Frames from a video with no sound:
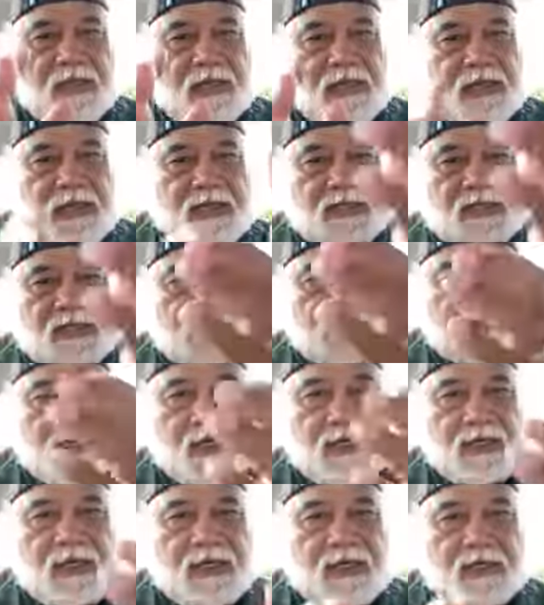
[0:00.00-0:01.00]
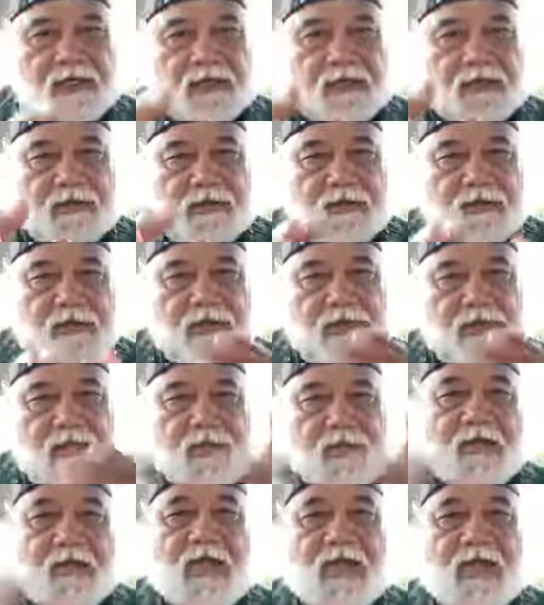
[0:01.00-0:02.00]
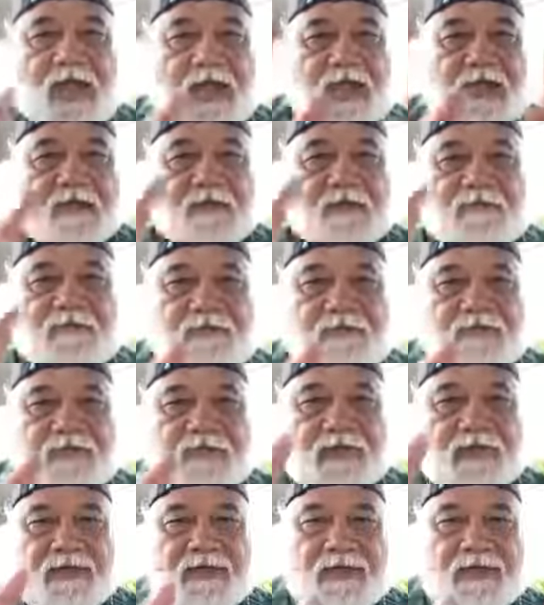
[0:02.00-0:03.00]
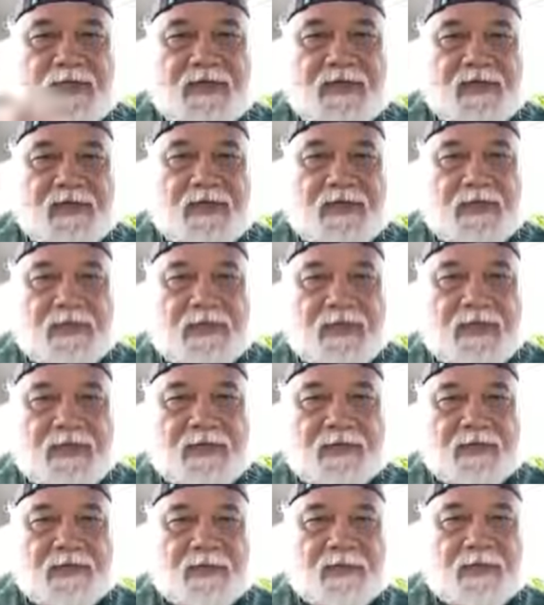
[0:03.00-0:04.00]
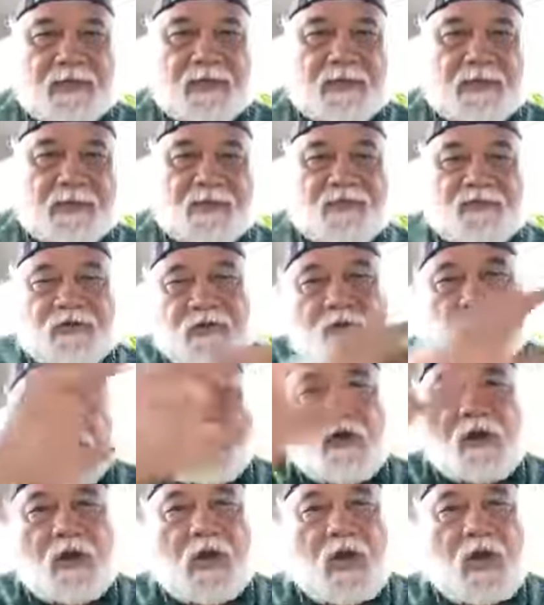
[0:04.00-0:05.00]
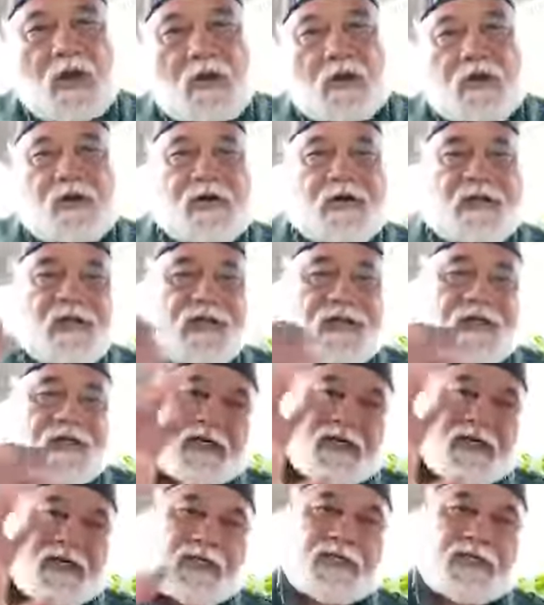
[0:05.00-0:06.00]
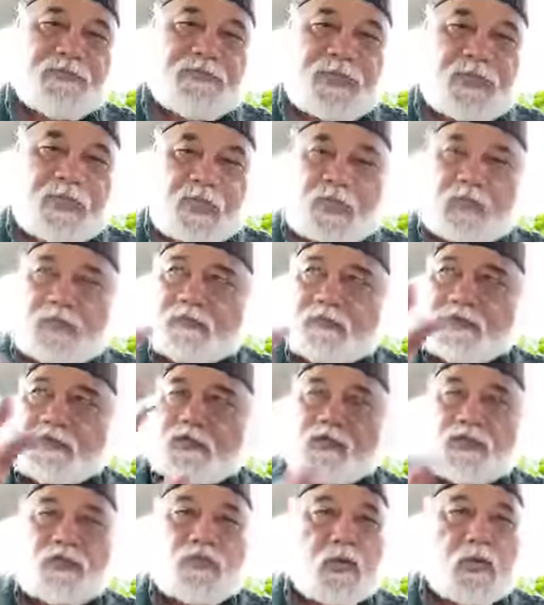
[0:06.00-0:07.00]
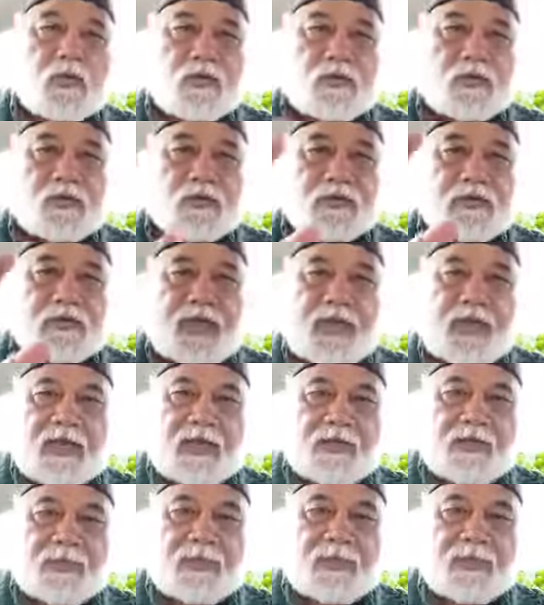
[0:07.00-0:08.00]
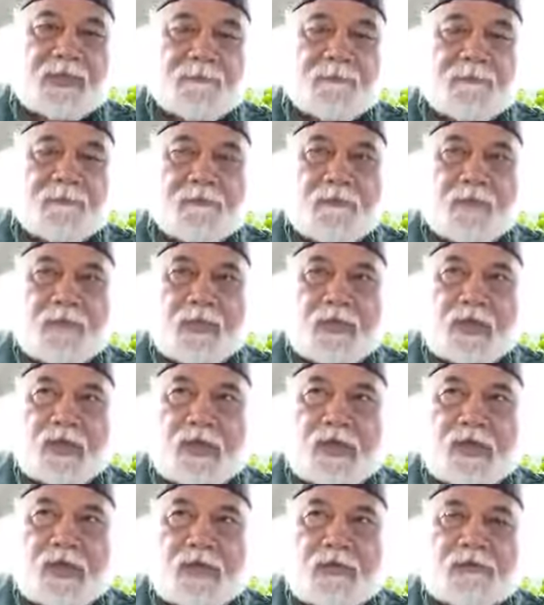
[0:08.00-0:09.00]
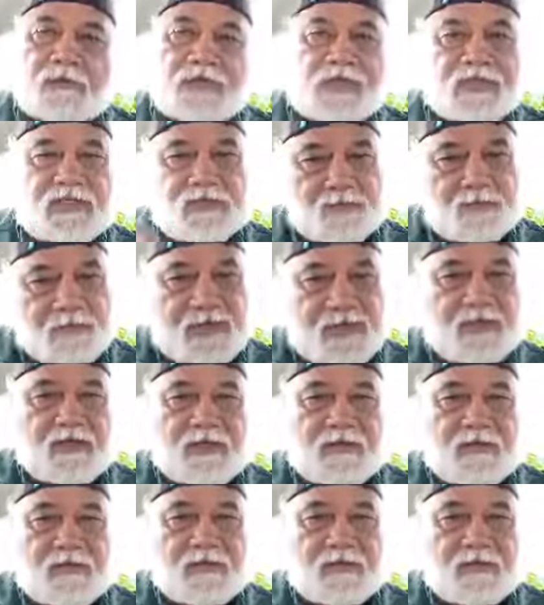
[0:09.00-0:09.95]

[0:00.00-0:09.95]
and come alive. And if you go longer, then it just becomes too old and just plain